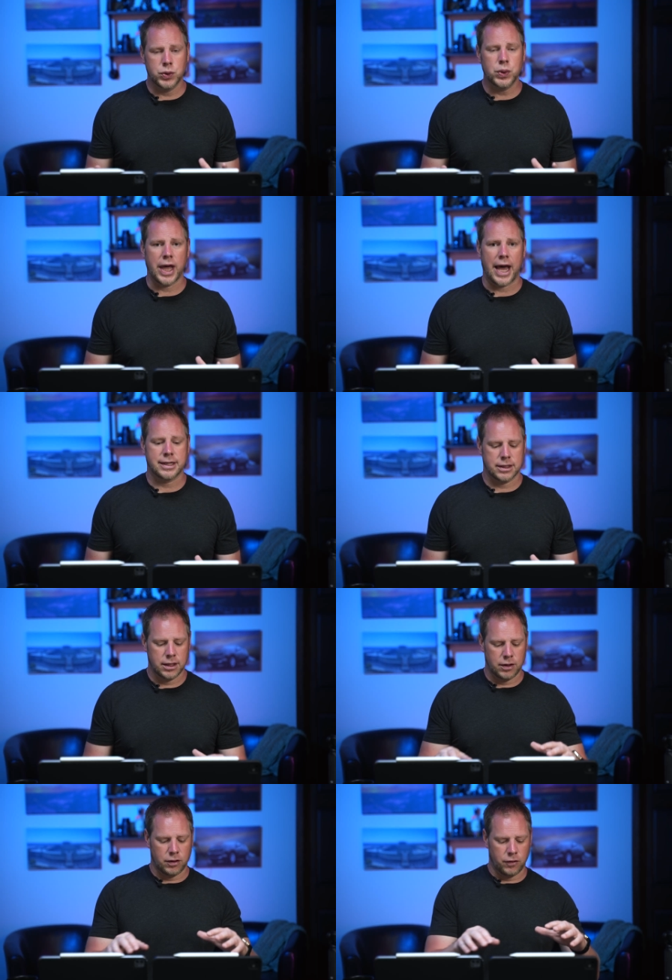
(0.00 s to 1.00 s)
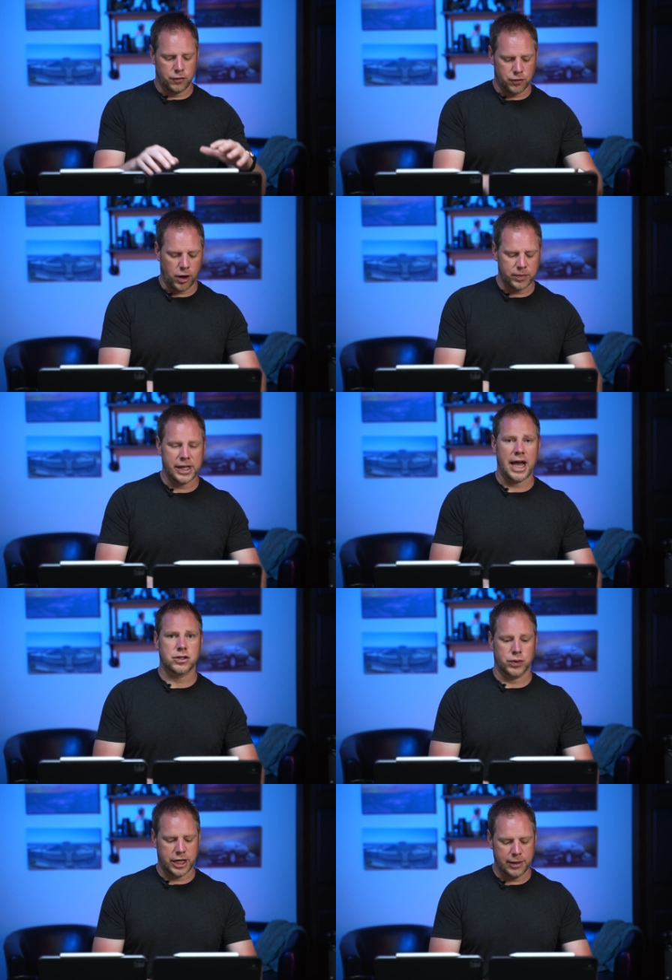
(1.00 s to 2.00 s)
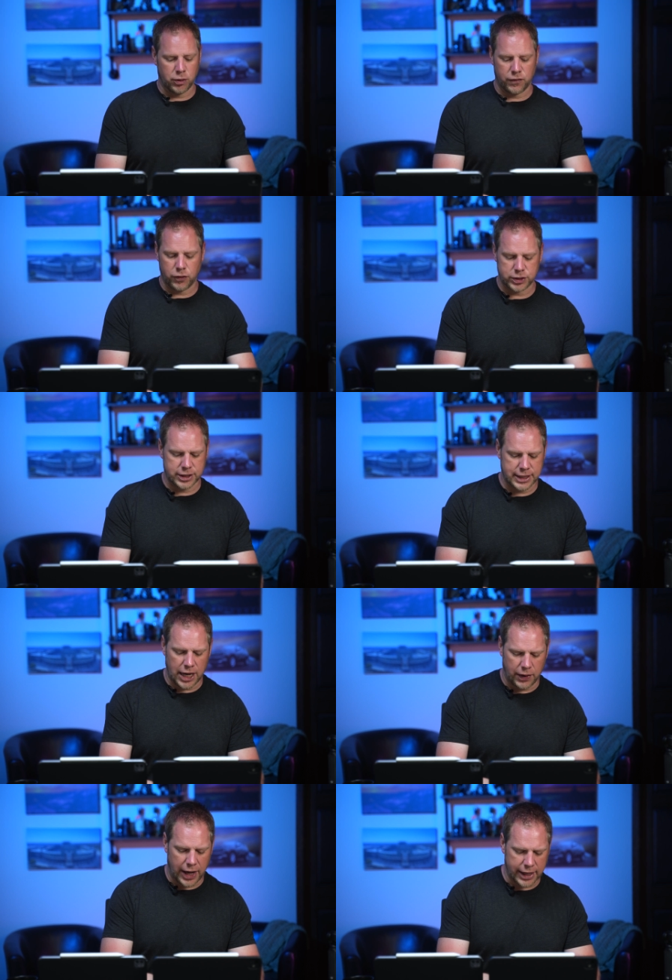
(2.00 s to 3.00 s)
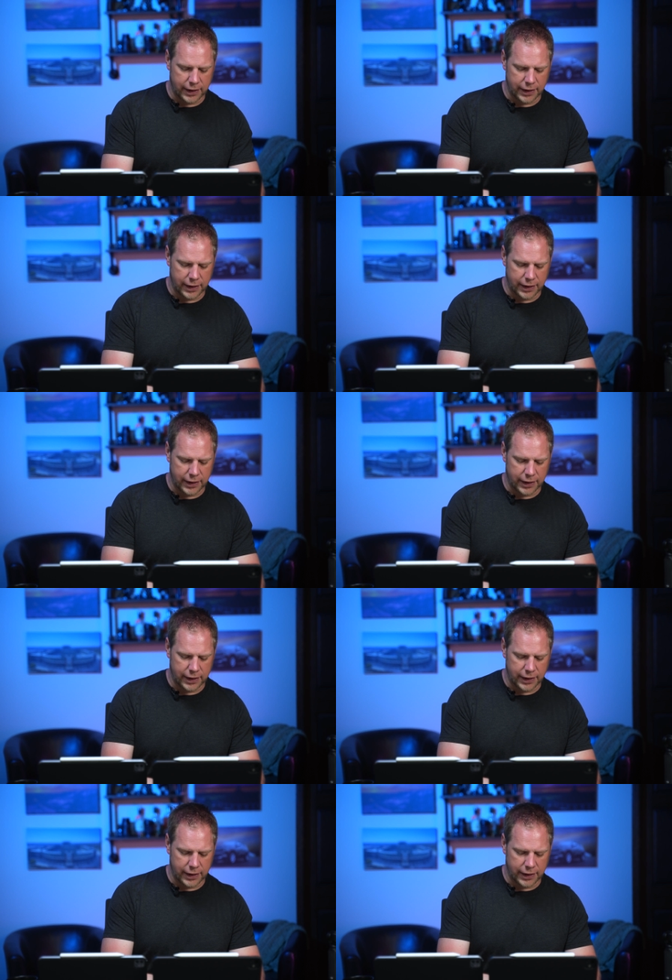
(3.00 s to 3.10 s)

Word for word: do that from the actual keyboard versus now I